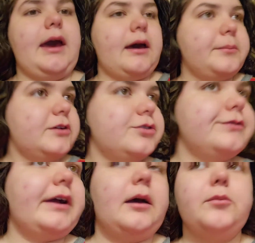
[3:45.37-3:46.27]
had a bunch of
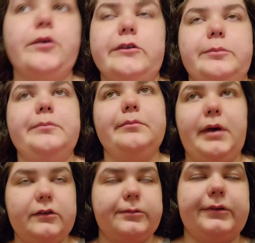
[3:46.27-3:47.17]
frat boys
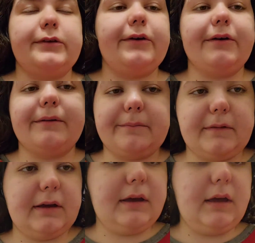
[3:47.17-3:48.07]
mess with her and
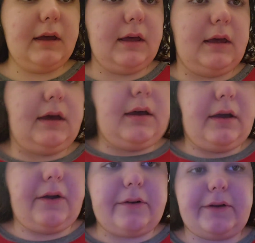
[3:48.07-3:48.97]

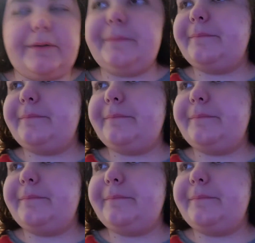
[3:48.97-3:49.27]
hurt her.